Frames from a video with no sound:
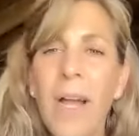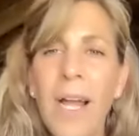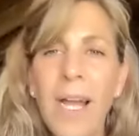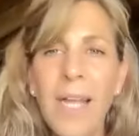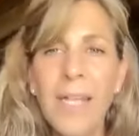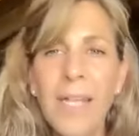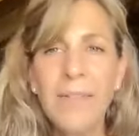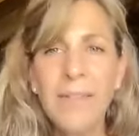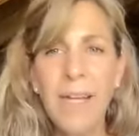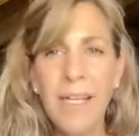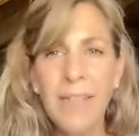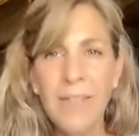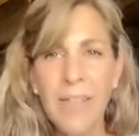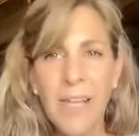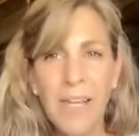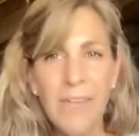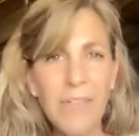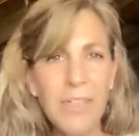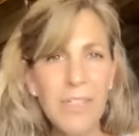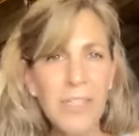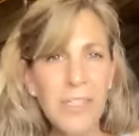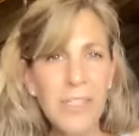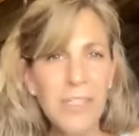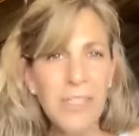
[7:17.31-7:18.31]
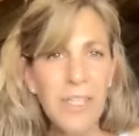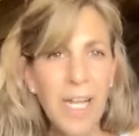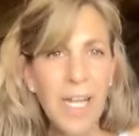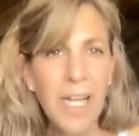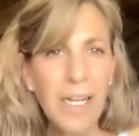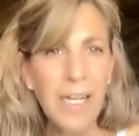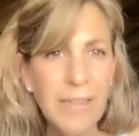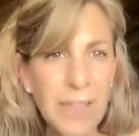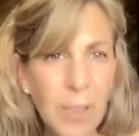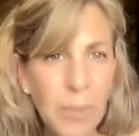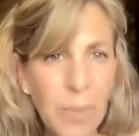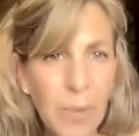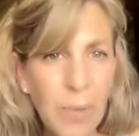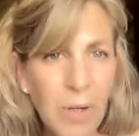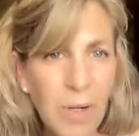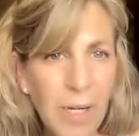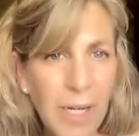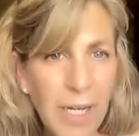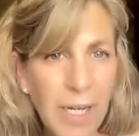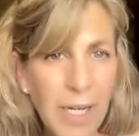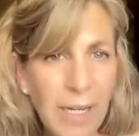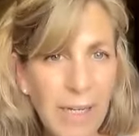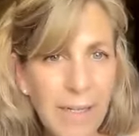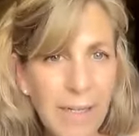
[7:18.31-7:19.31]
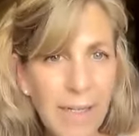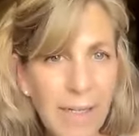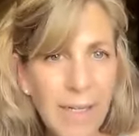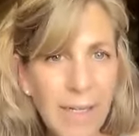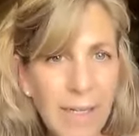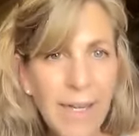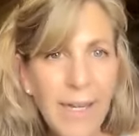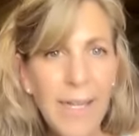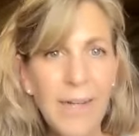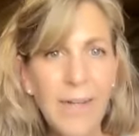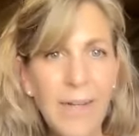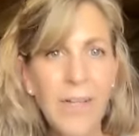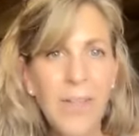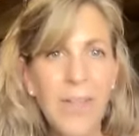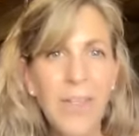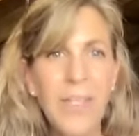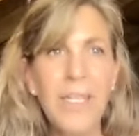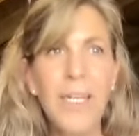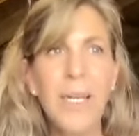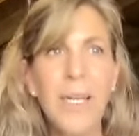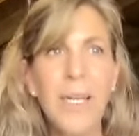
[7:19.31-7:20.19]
I love a good cocktail party and all the